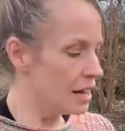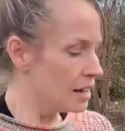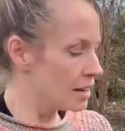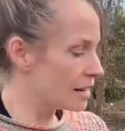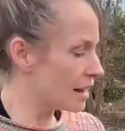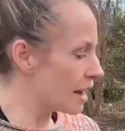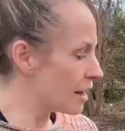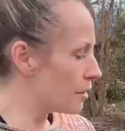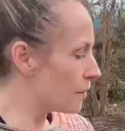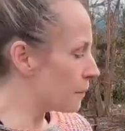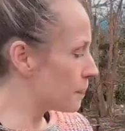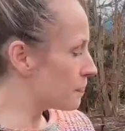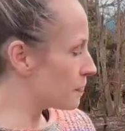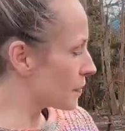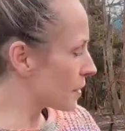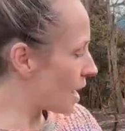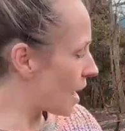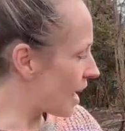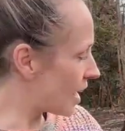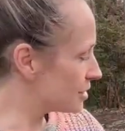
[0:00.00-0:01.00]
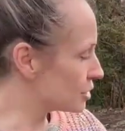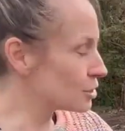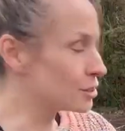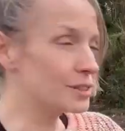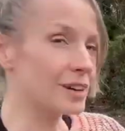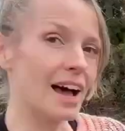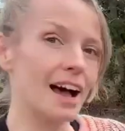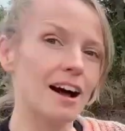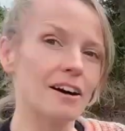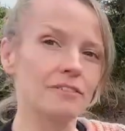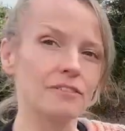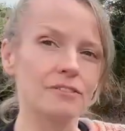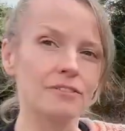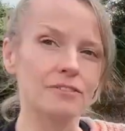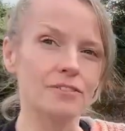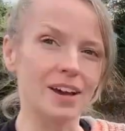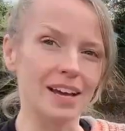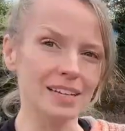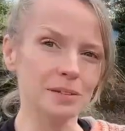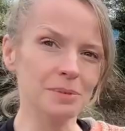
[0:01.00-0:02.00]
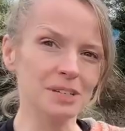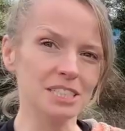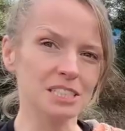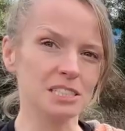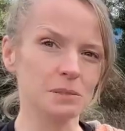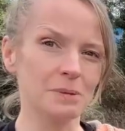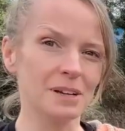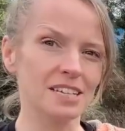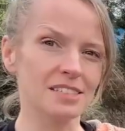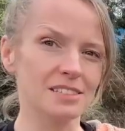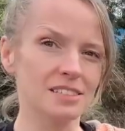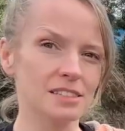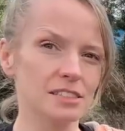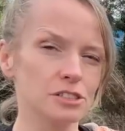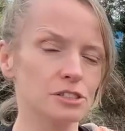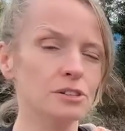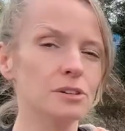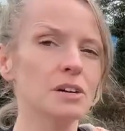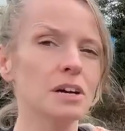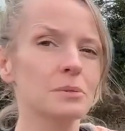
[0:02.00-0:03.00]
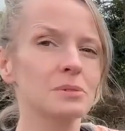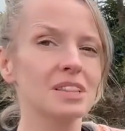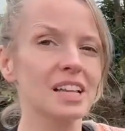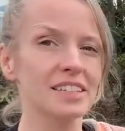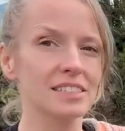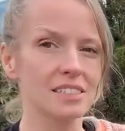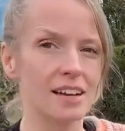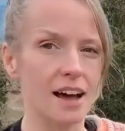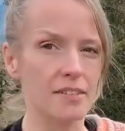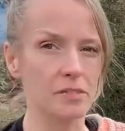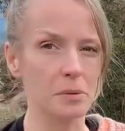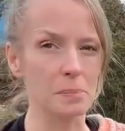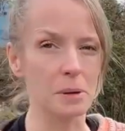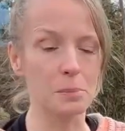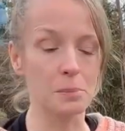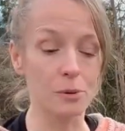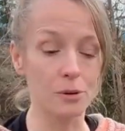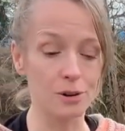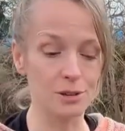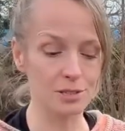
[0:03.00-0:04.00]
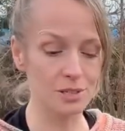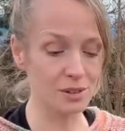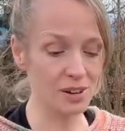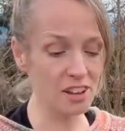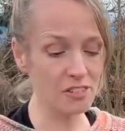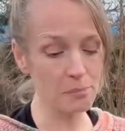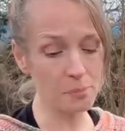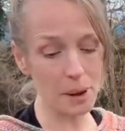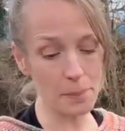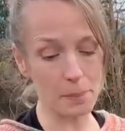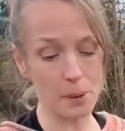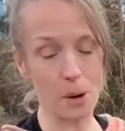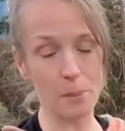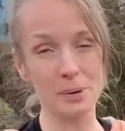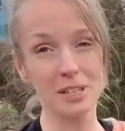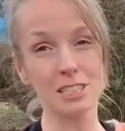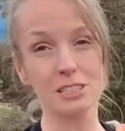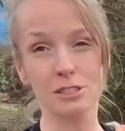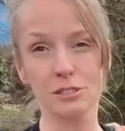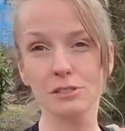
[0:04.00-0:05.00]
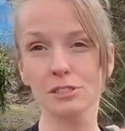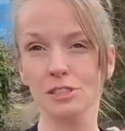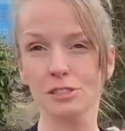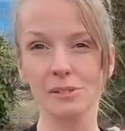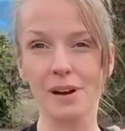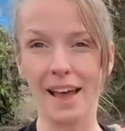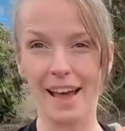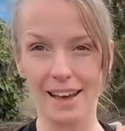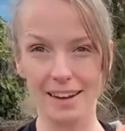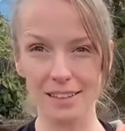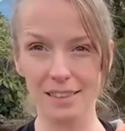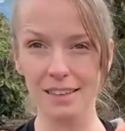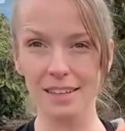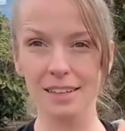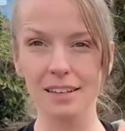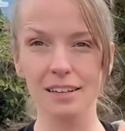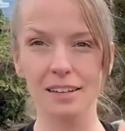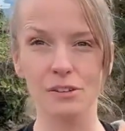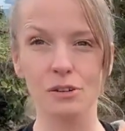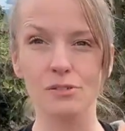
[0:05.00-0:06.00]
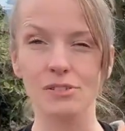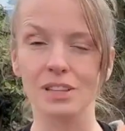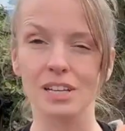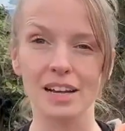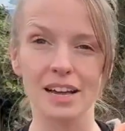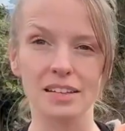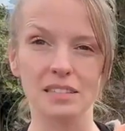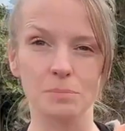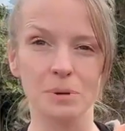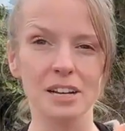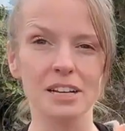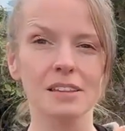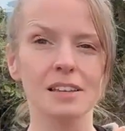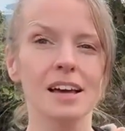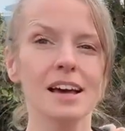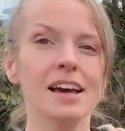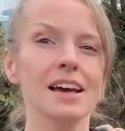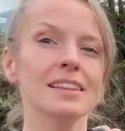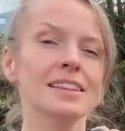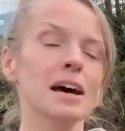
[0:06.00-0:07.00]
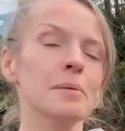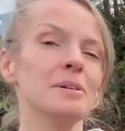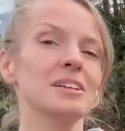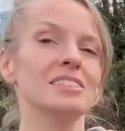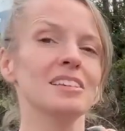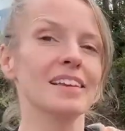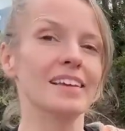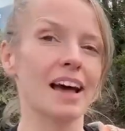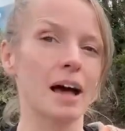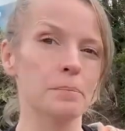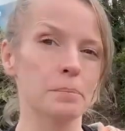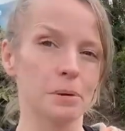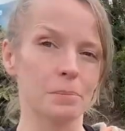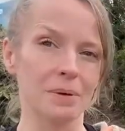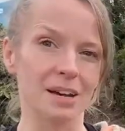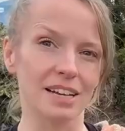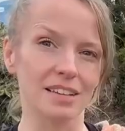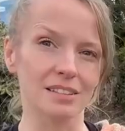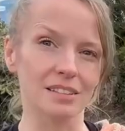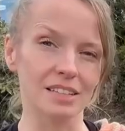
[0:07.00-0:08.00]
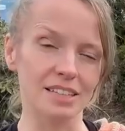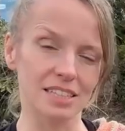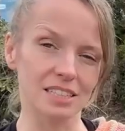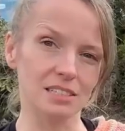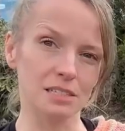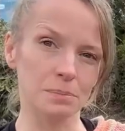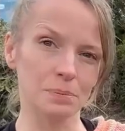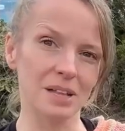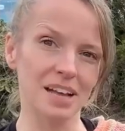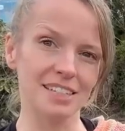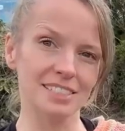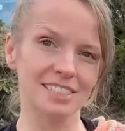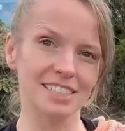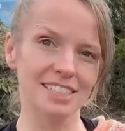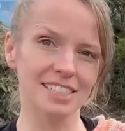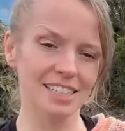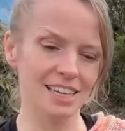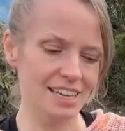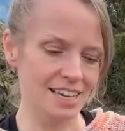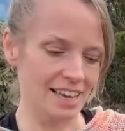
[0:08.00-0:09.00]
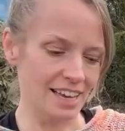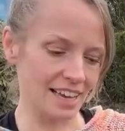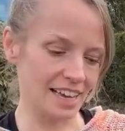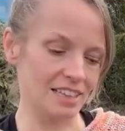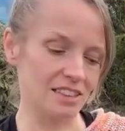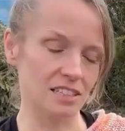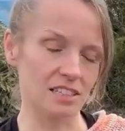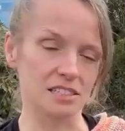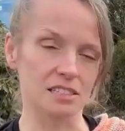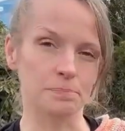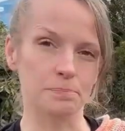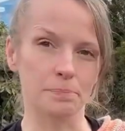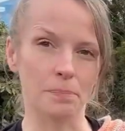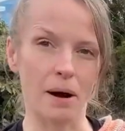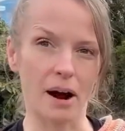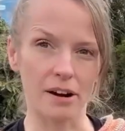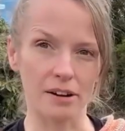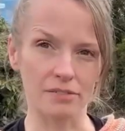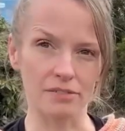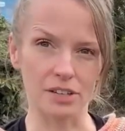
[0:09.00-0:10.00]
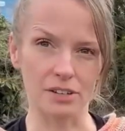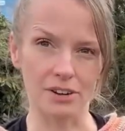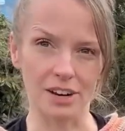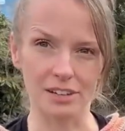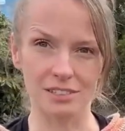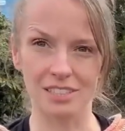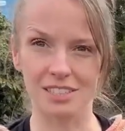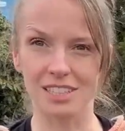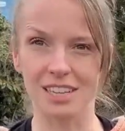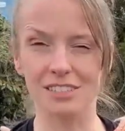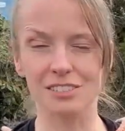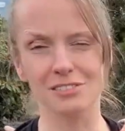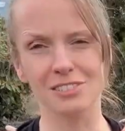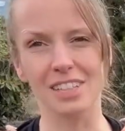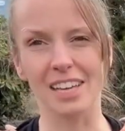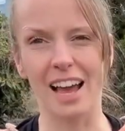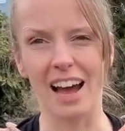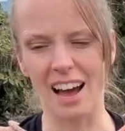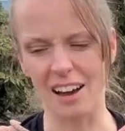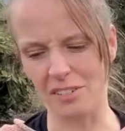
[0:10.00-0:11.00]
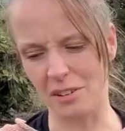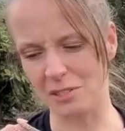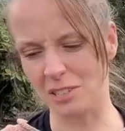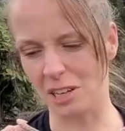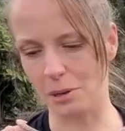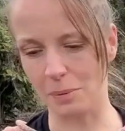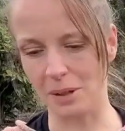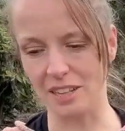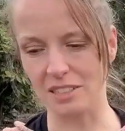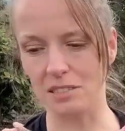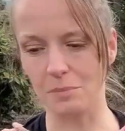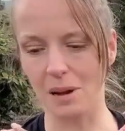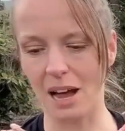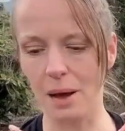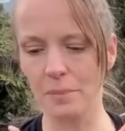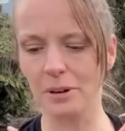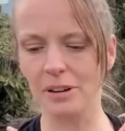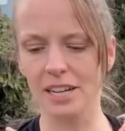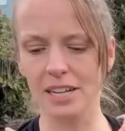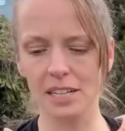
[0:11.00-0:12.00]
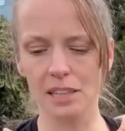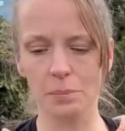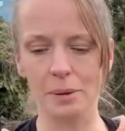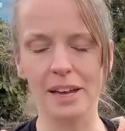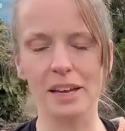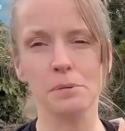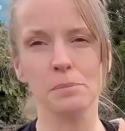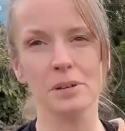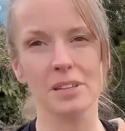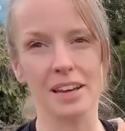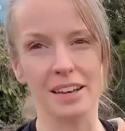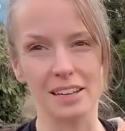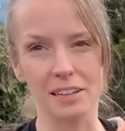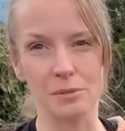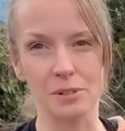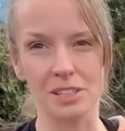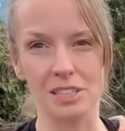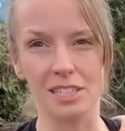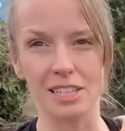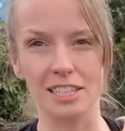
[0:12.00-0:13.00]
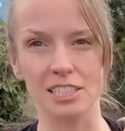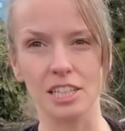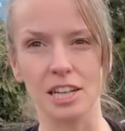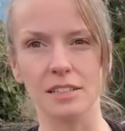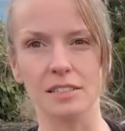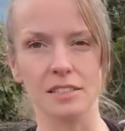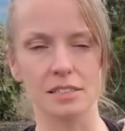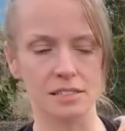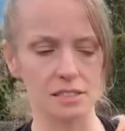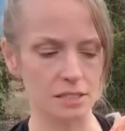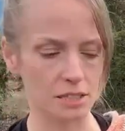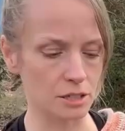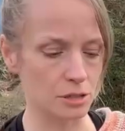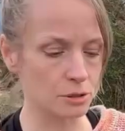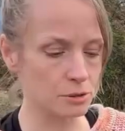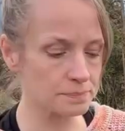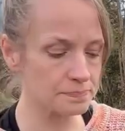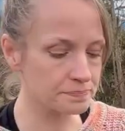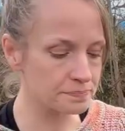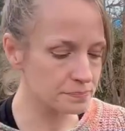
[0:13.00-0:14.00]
Now I don't have very much space in this row. I would like to have a bit more, so if my poppy don't do anything over the next month, that means I can put my later planting in this part of the ground, because I don't really have. I was going to plant some amaranth, but I can put that in where the nigella is going to go.